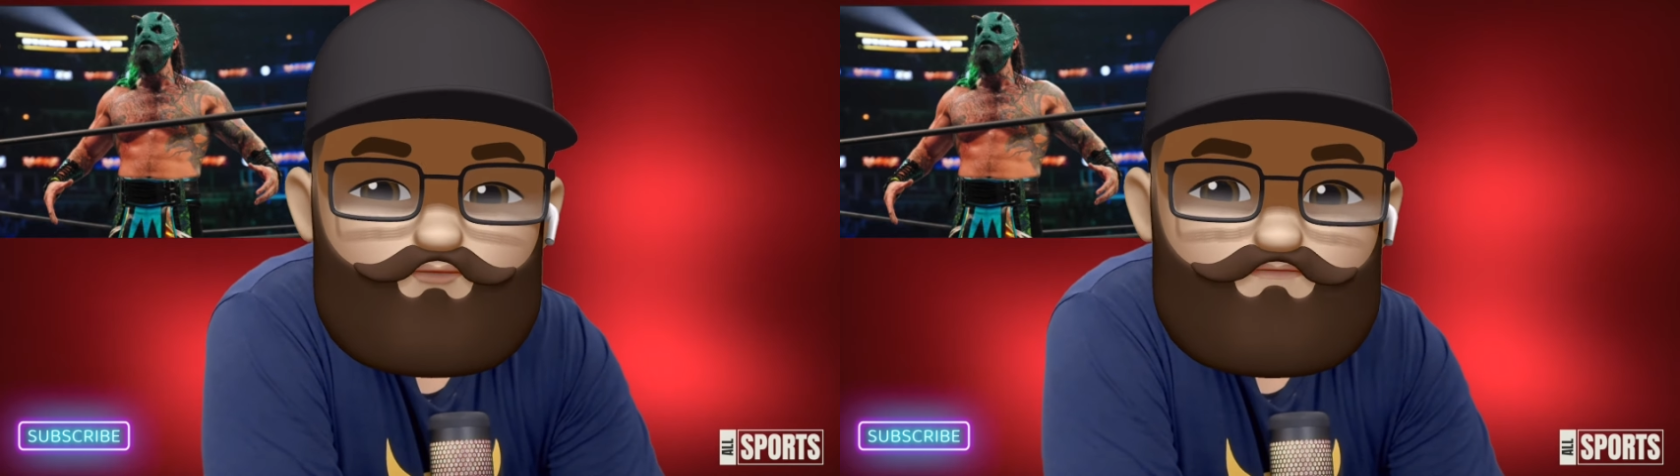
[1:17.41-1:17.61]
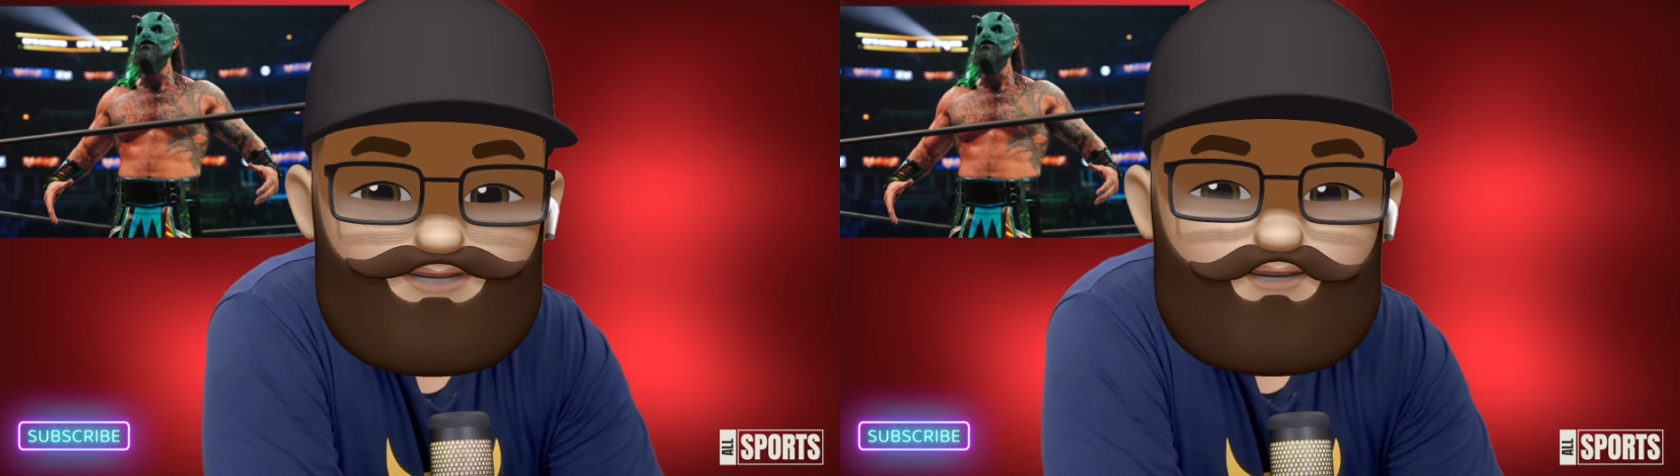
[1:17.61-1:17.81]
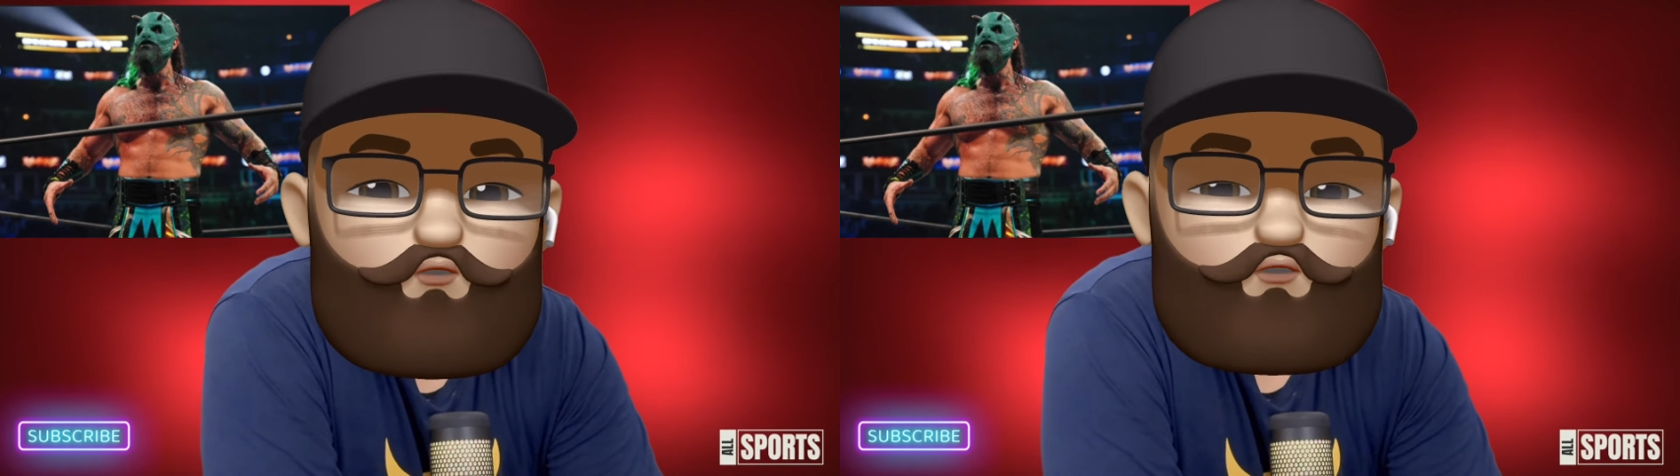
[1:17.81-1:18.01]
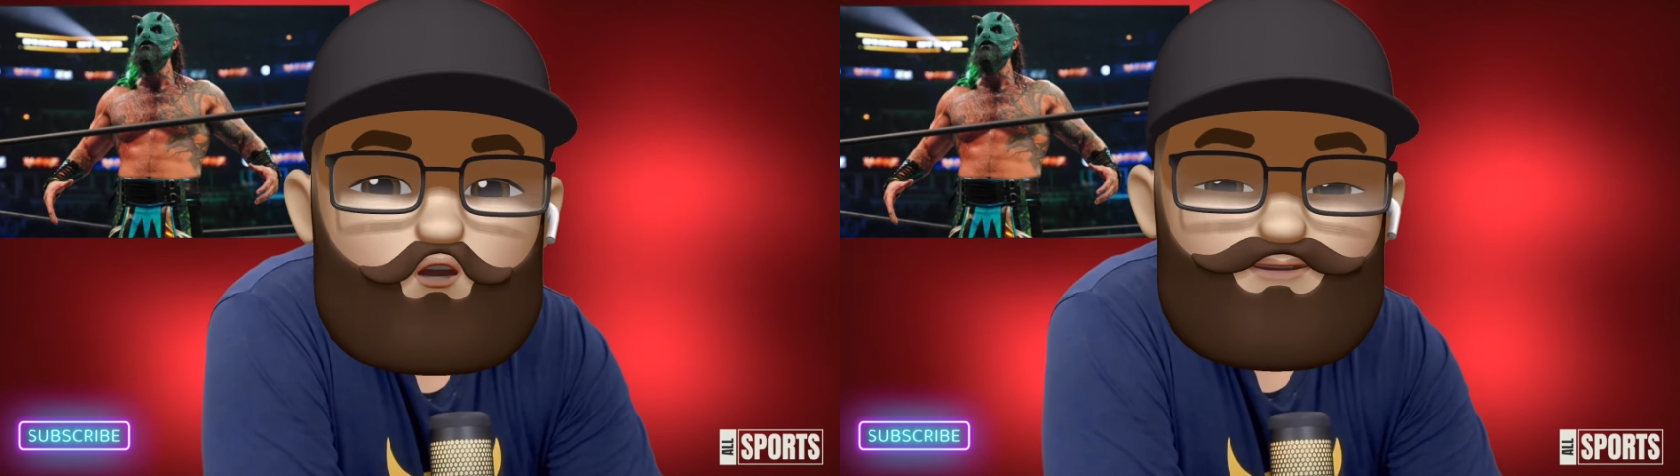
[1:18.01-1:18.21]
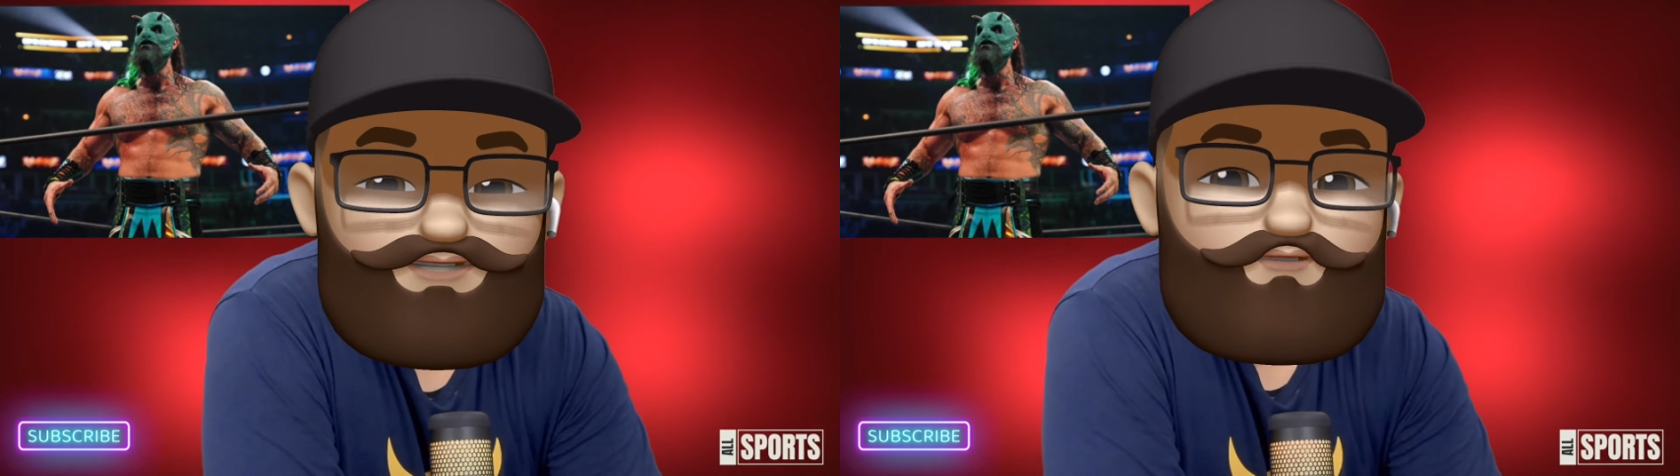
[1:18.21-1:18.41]
The
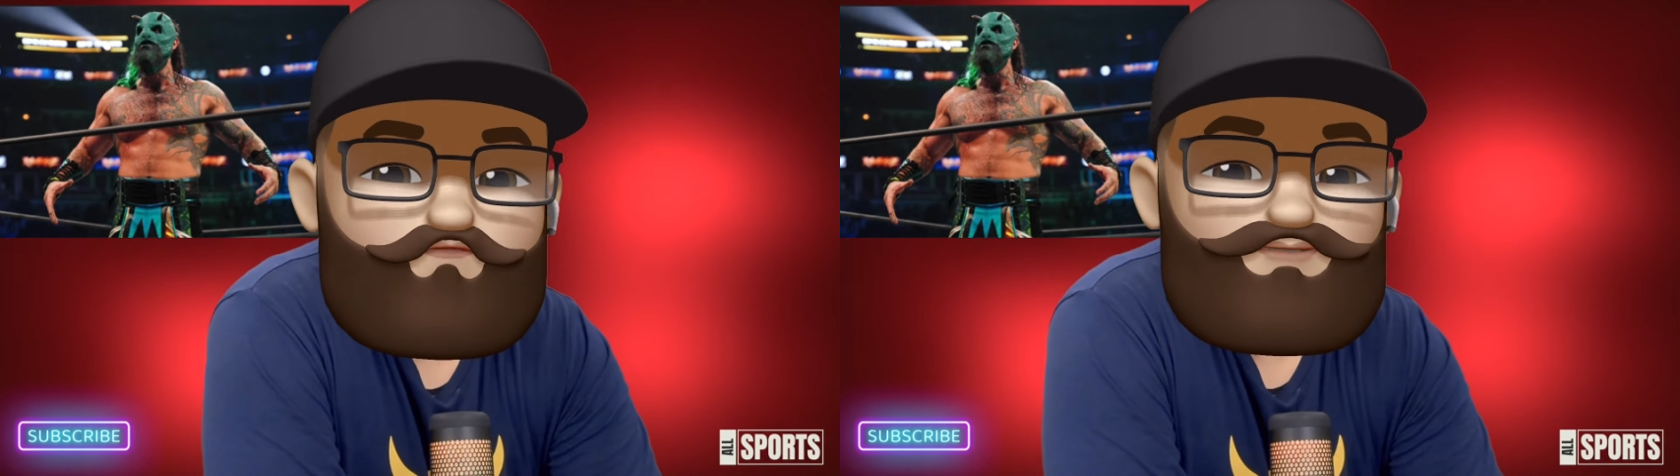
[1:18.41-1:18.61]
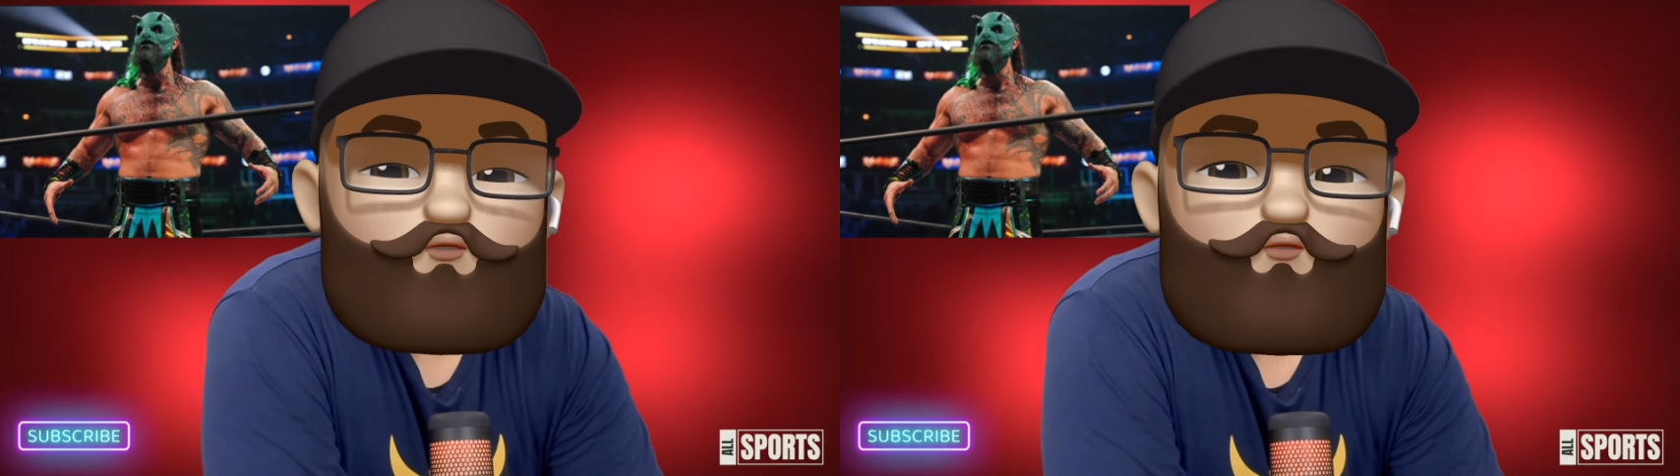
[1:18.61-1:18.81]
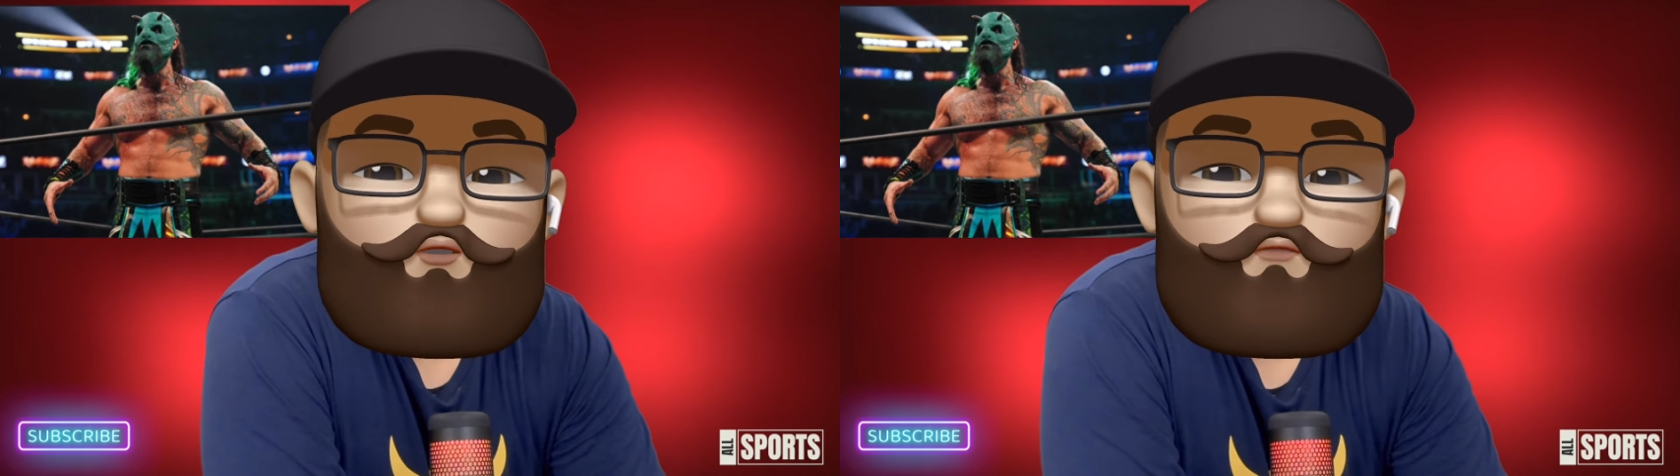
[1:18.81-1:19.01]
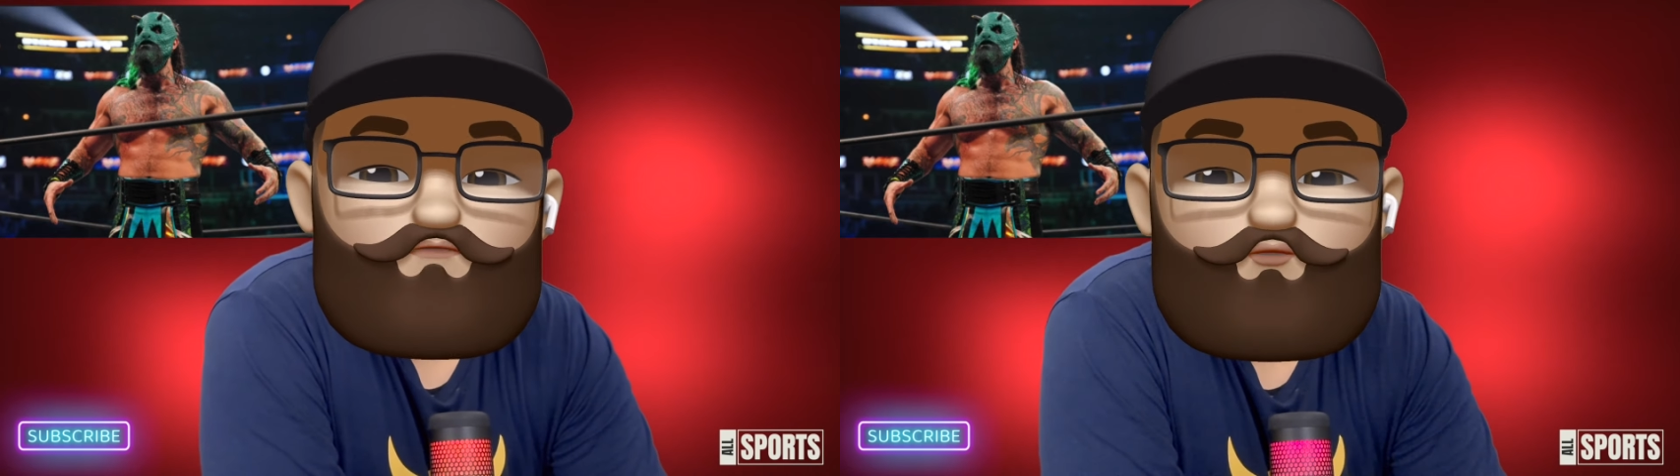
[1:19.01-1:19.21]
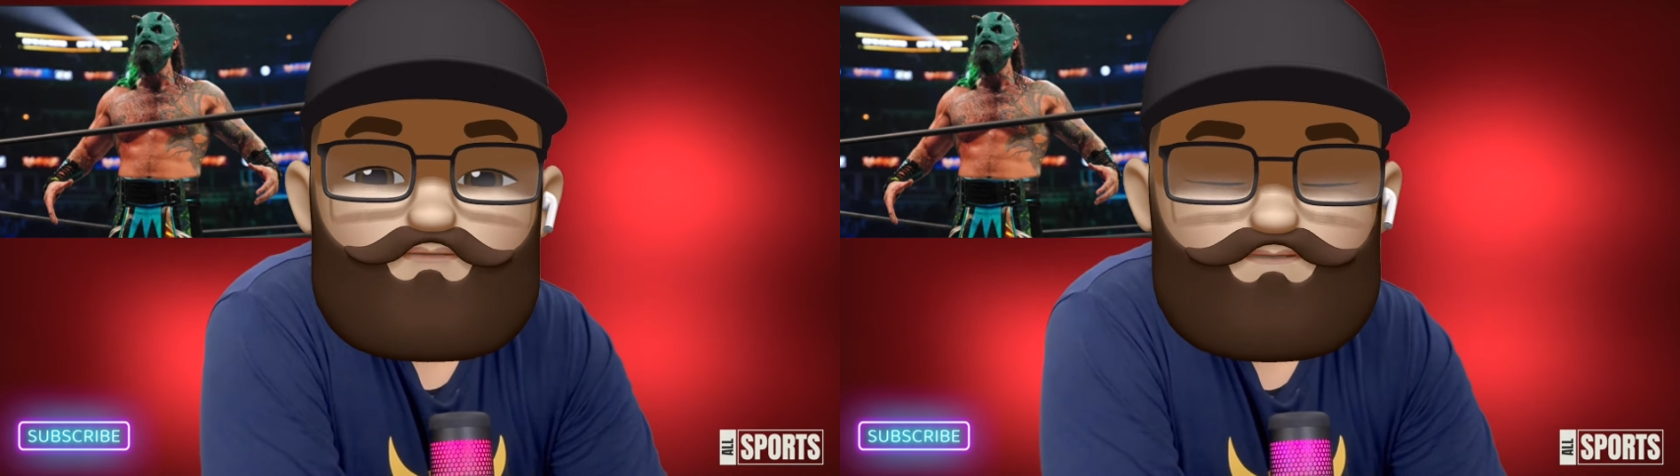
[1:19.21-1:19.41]
Patriarchy's victory
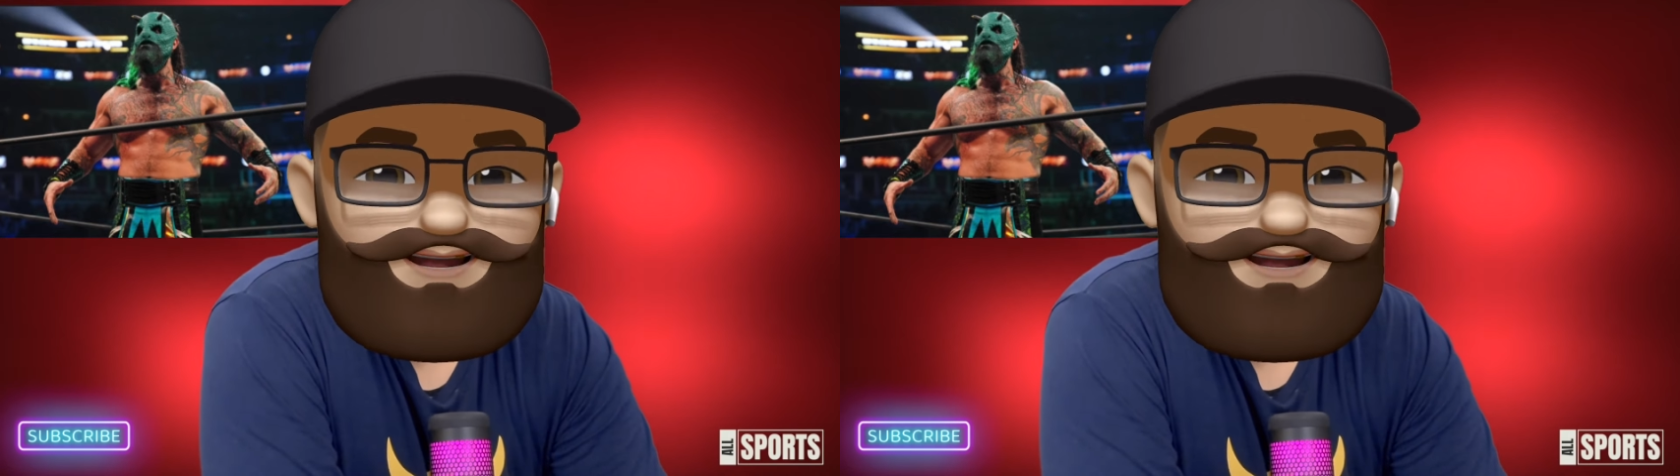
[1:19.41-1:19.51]
over the